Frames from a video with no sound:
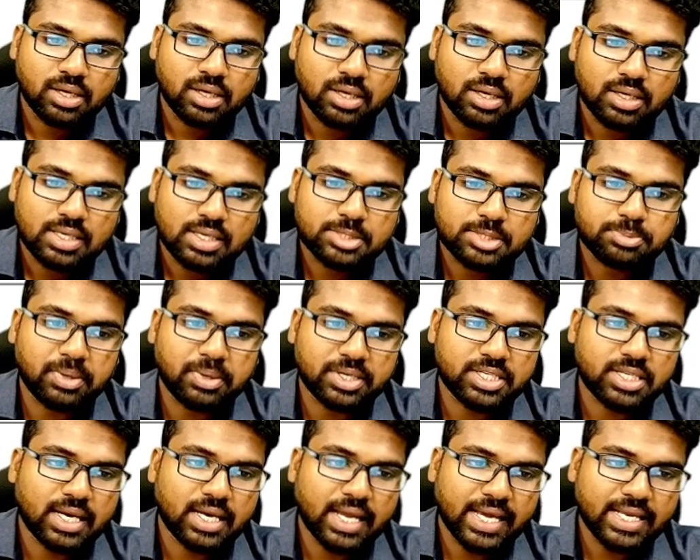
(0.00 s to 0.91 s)

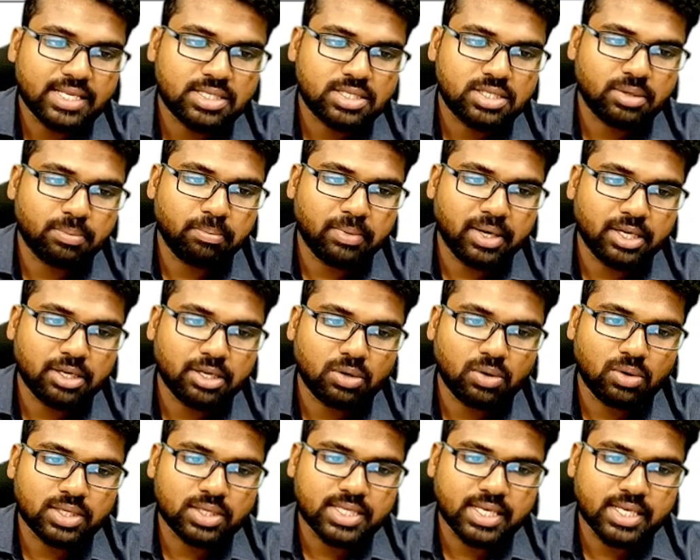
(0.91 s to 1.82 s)
specialized
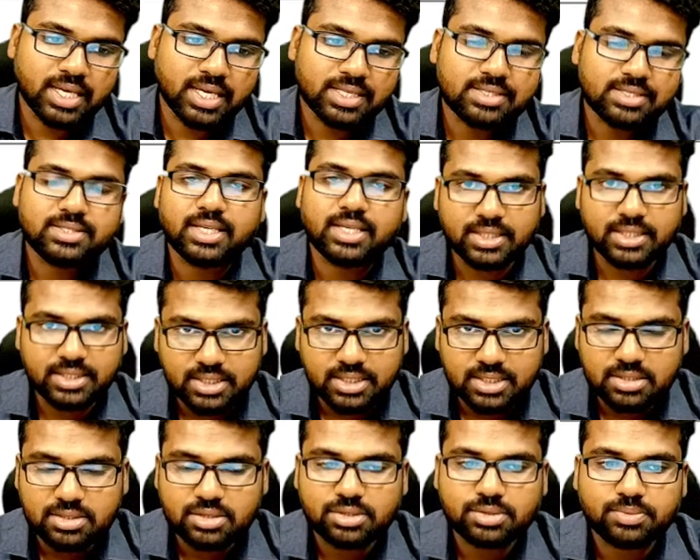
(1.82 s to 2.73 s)
meteorological centers.